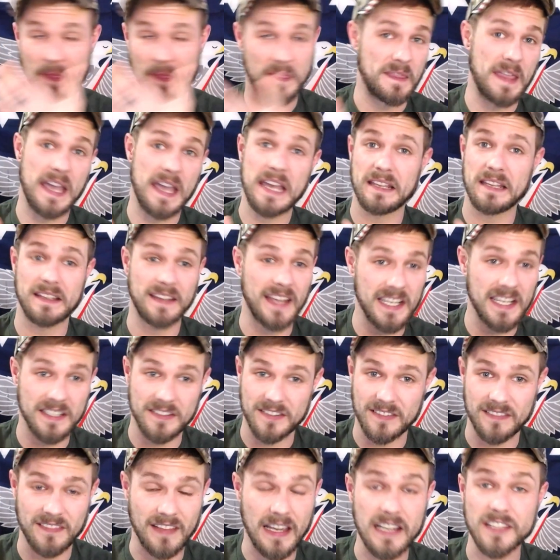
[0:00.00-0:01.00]

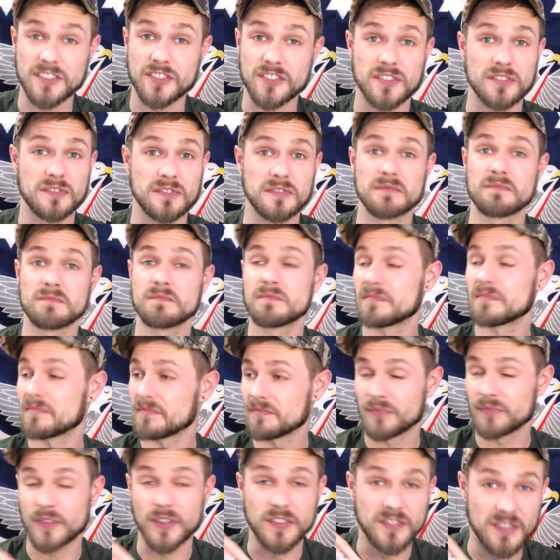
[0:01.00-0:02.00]
That's
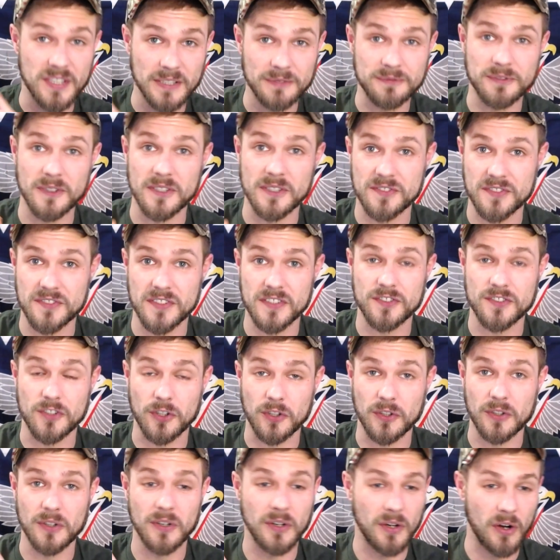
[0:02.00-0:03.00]
the differences
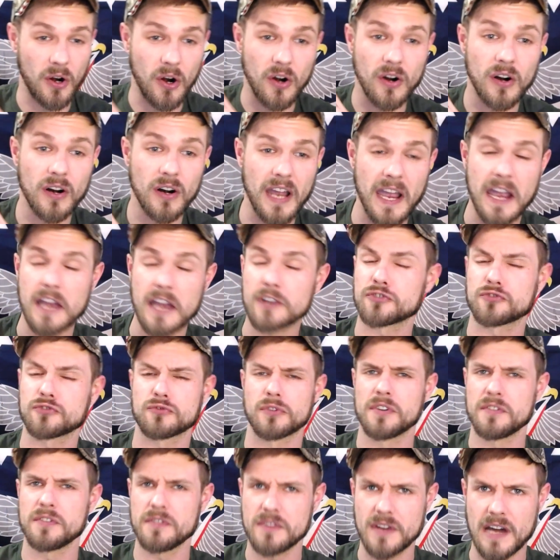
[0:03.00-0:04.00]
are
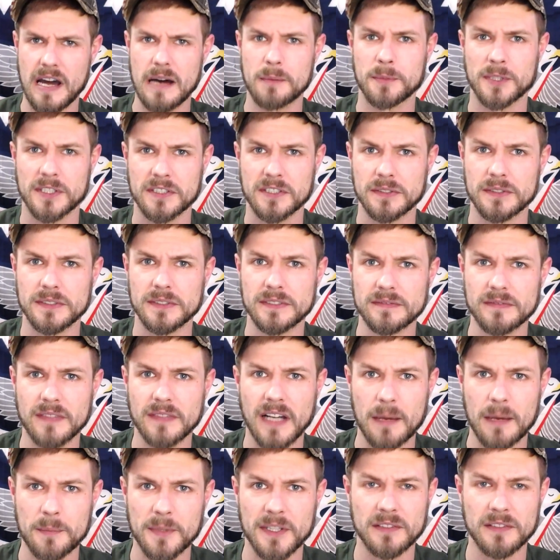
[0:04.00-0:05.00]
astronomical.
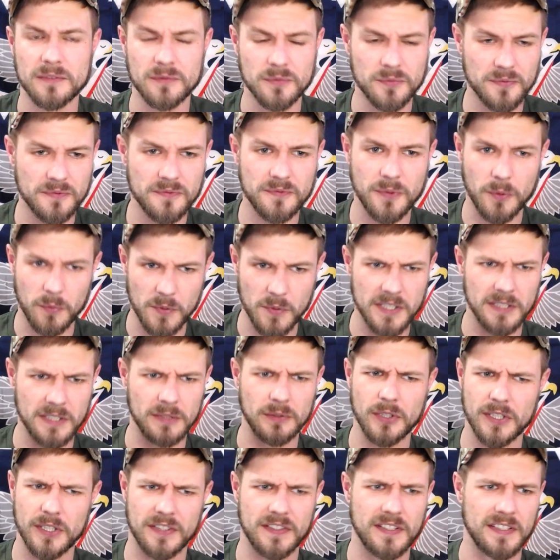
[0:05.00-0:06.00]
I mean, for real,
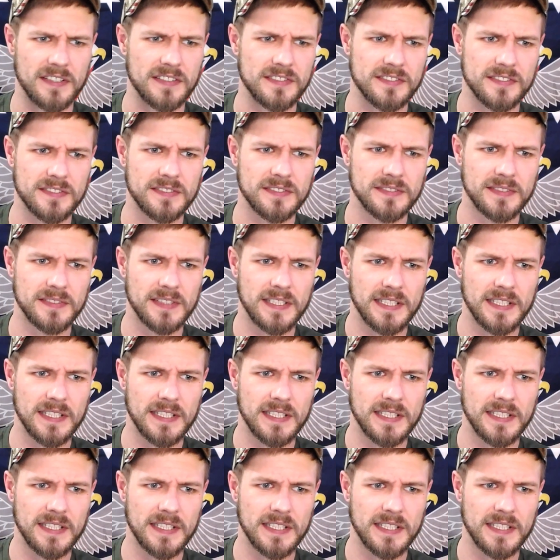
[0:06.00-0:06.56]
look at this.